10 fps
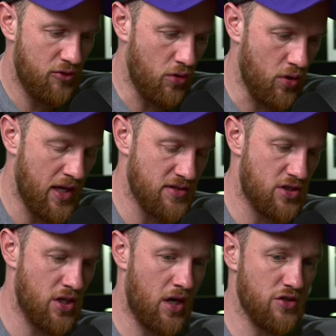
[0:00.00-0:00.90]
you're looking to
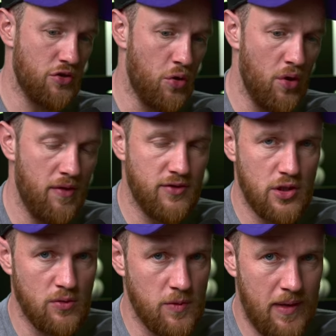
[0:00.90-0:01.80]
charge north of
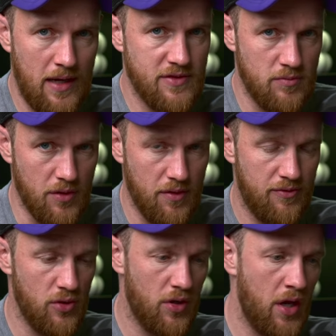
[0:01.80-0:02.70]
£200 a month
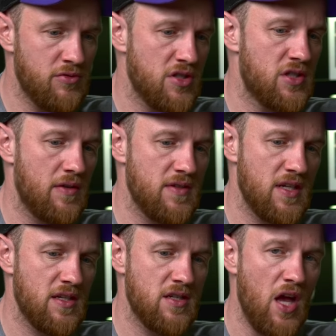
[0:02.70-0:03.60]
for your coaching
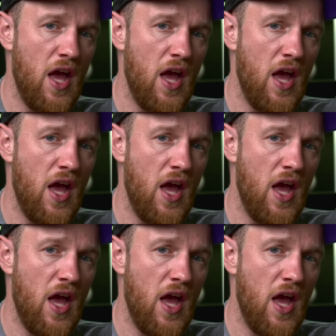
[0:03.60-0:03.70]
services,